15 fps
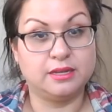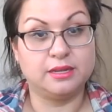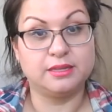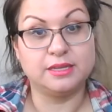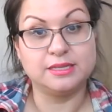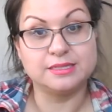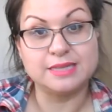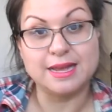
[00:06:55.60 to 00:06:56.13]

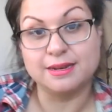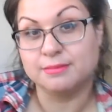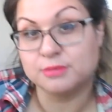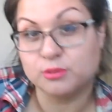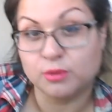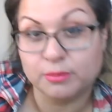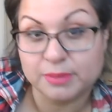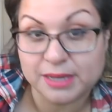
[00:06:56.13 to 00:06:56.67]
These items
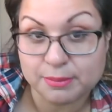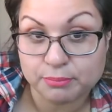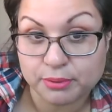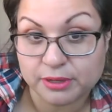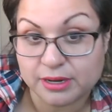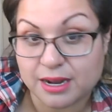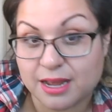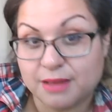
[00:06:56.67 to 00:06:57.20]
will be
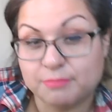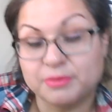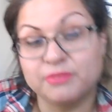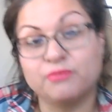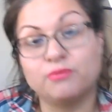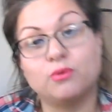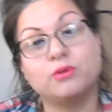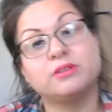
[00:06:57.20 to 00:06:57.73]
put up
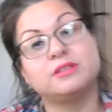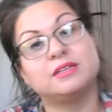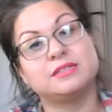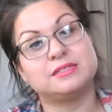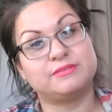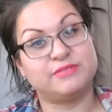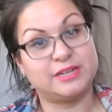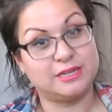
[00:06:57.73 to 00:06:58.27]
before
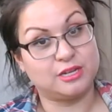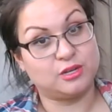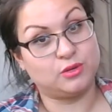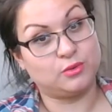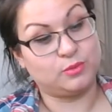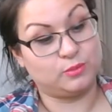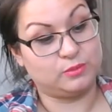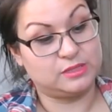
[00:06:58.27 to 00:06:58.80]
this
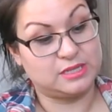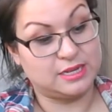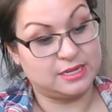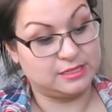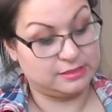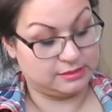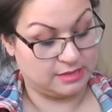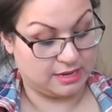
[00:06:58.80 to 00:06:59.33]
video does